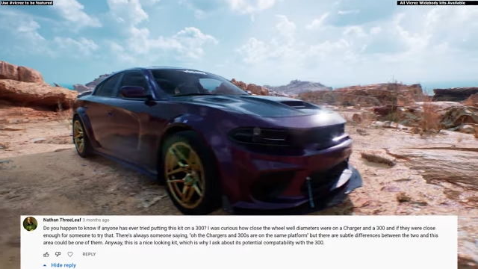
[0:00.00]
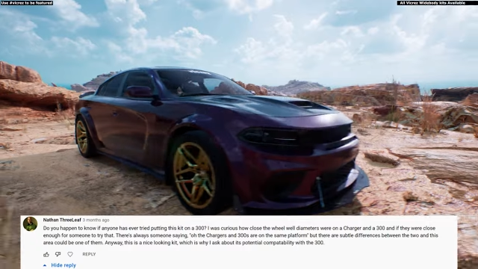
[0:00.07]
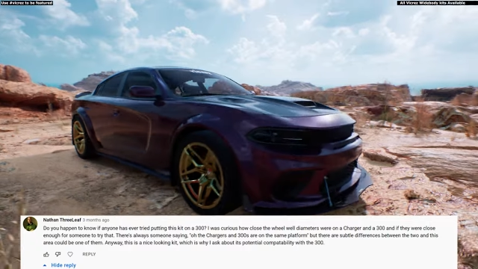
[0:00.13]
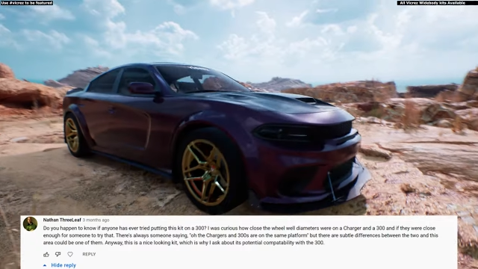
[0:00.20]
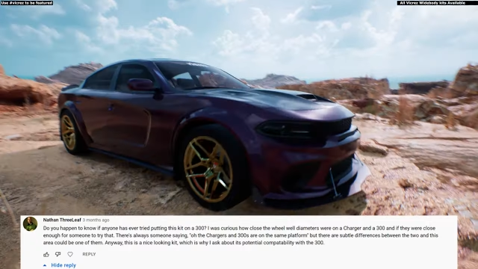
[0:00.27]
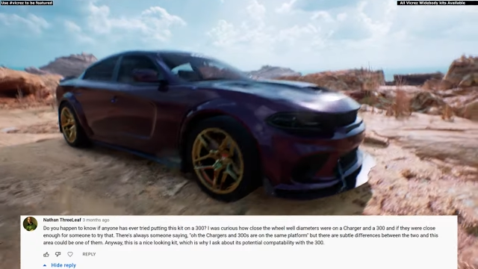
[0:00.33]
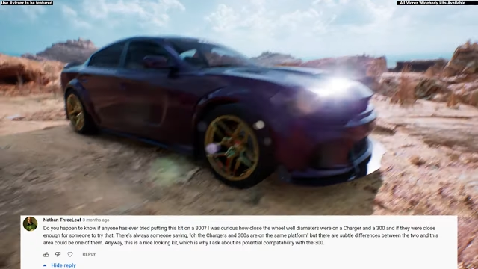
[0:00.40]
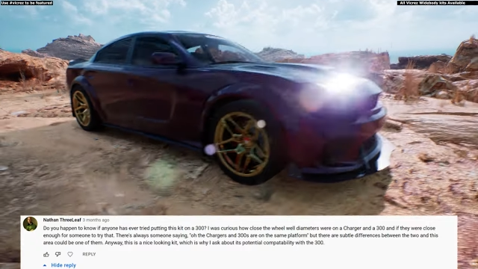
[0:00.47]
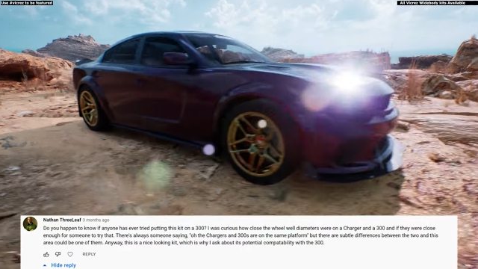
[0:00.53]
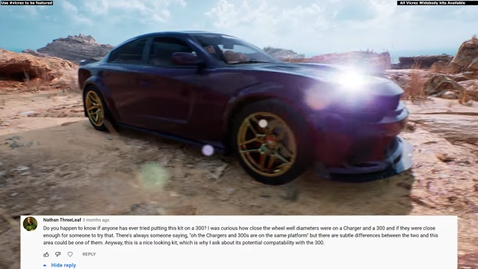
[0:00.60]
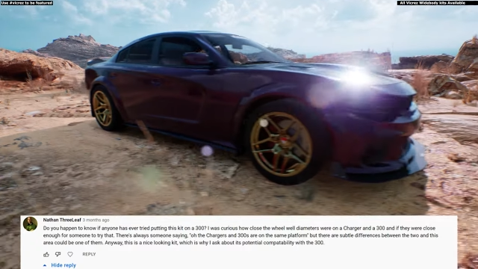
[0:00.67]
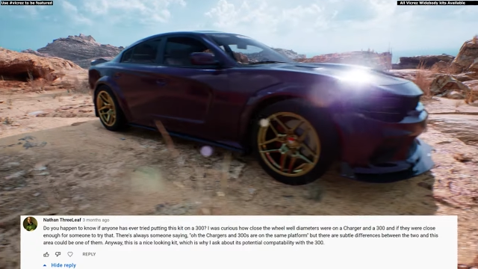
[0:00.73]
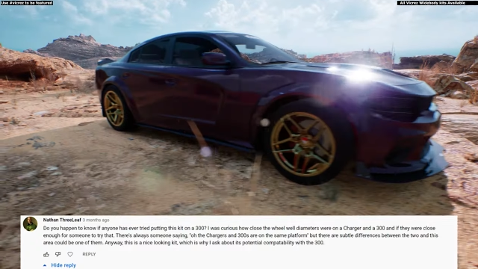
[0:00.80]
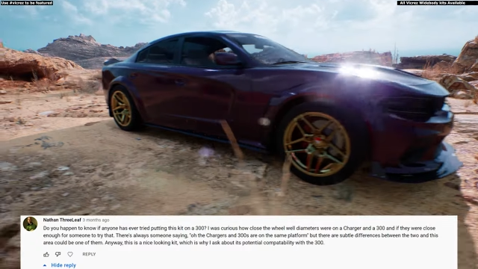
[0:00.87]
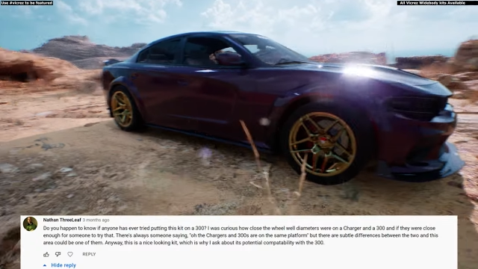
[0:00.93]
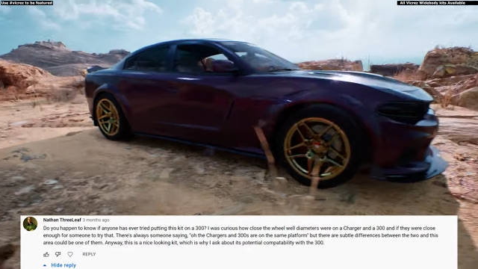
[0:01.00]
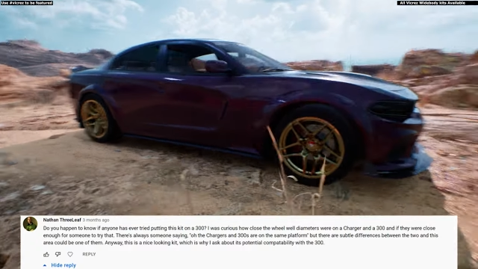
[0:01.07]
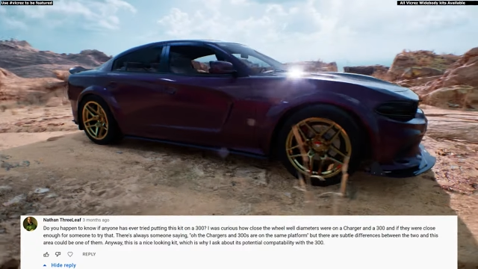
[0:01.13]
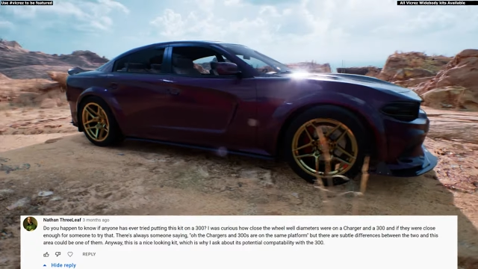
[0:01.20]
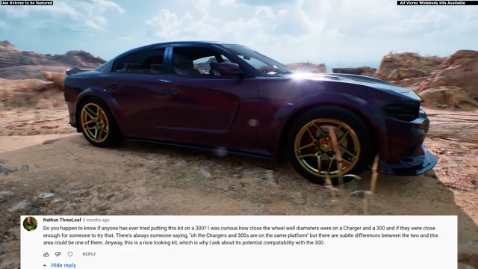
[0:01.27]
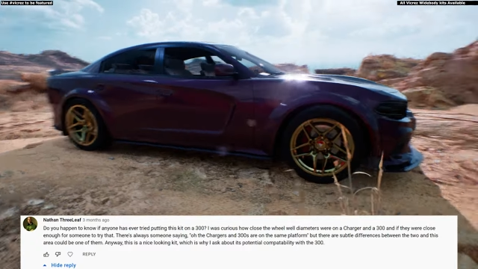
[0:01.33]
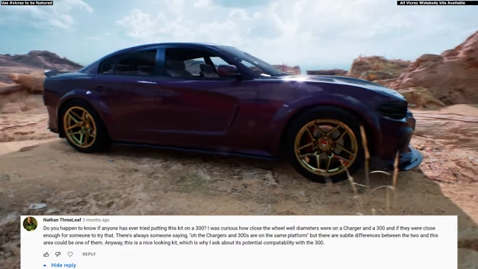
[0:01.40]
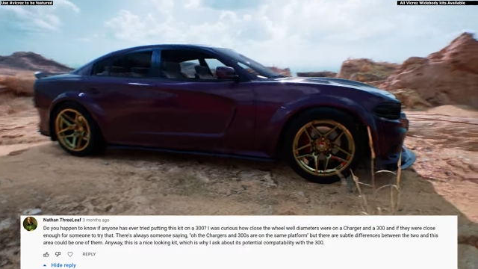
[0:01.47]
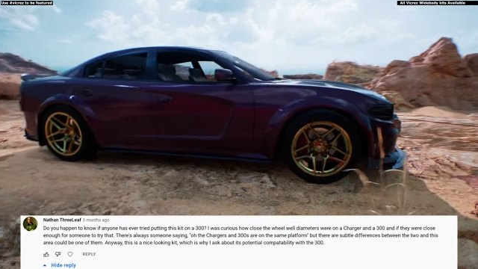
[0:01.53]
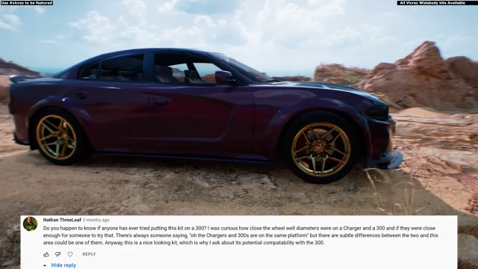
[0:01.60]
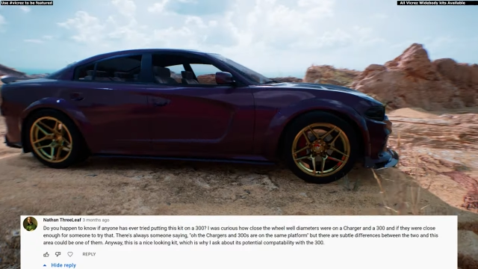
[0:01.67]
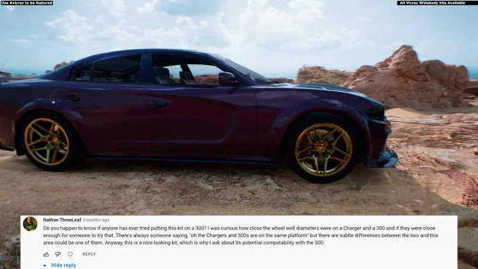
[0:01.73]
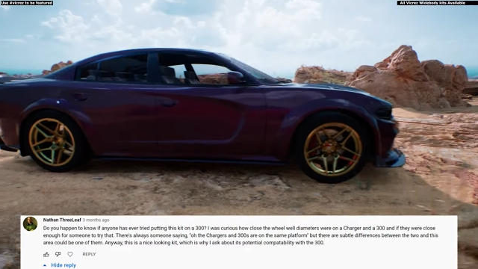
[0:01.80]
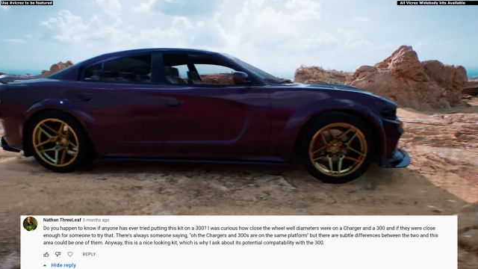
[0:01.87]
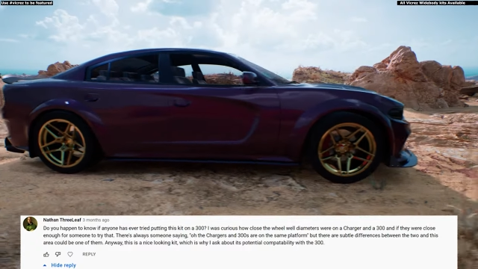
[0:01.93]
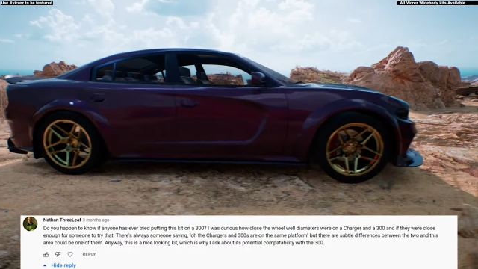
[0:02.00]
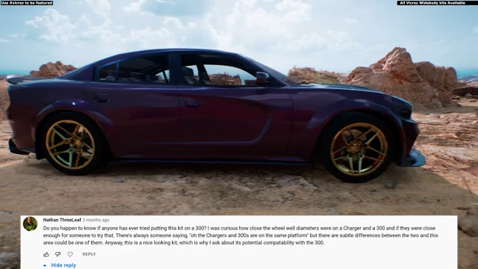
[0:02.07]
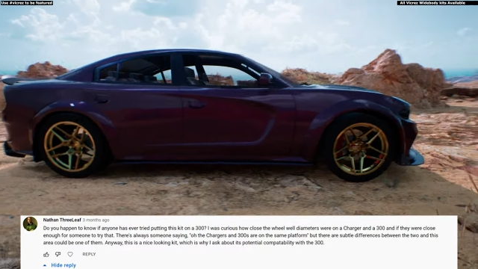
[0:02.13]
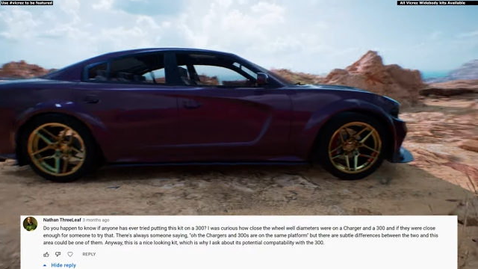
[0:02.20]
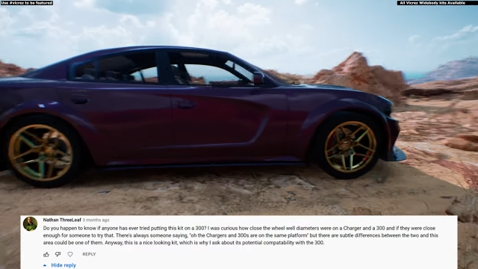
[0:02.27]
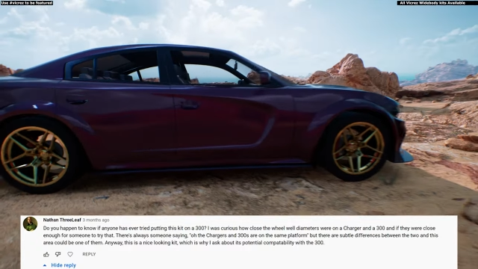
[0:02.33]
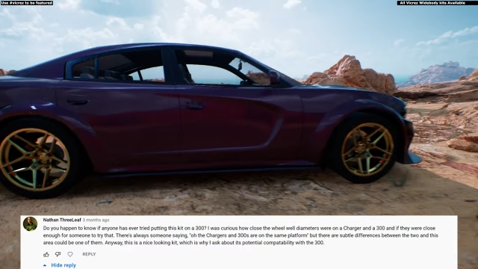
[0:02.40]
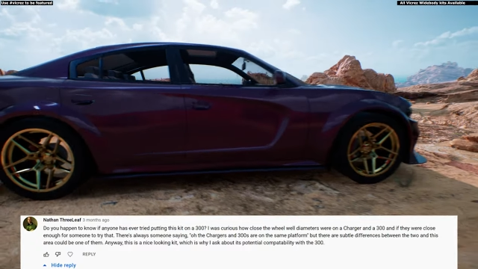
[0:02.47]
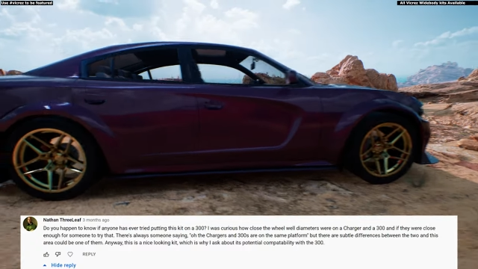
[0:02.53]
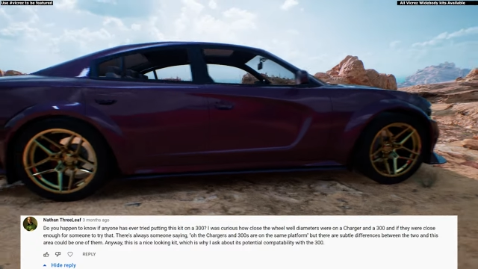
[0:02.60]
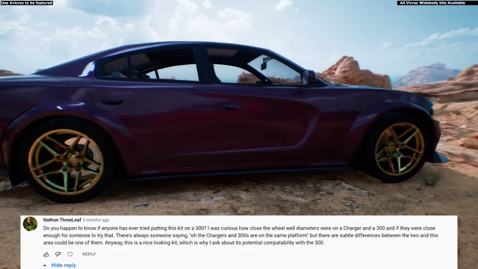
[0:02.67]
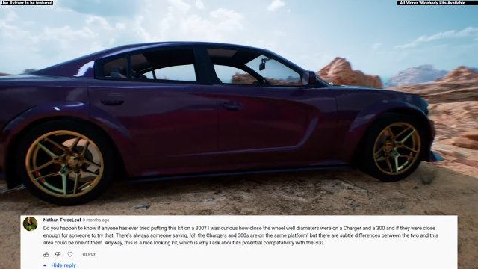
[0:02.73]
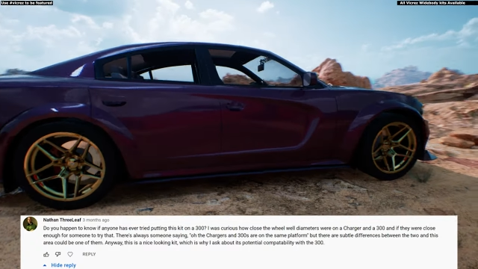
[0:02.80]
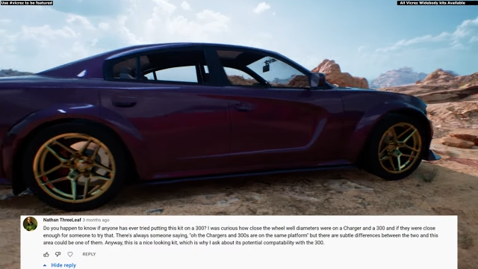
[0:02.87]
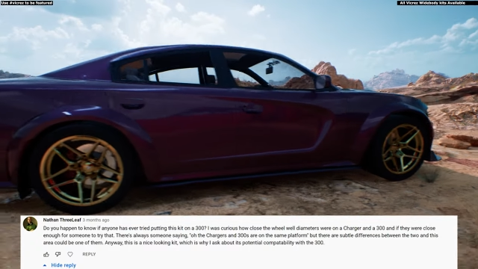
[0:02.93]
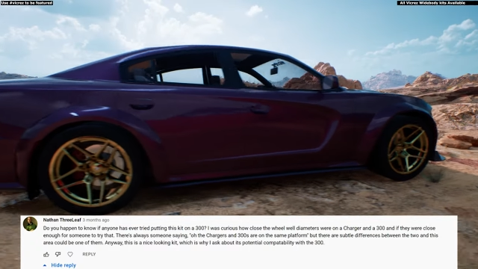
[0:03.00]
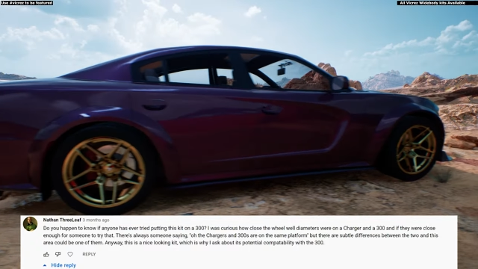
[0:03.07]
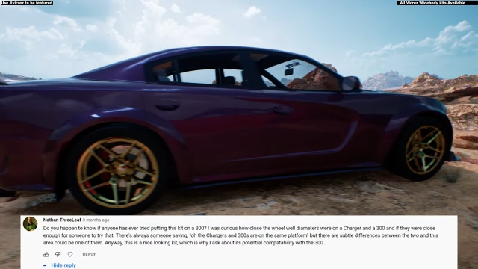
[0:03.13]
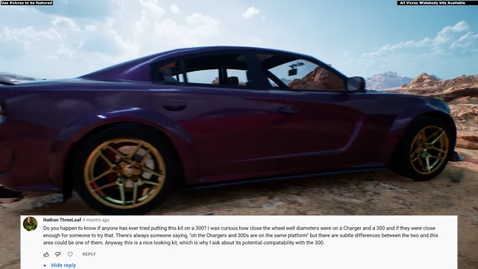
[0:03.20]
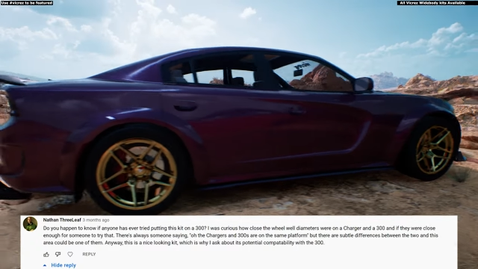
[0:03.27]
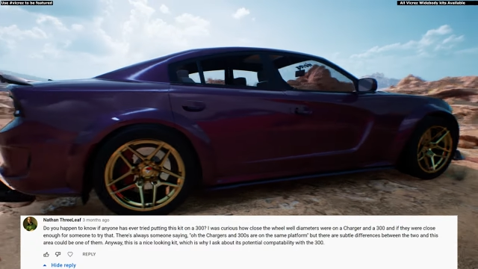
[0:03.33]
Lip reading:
Nobody's mouth can be seen.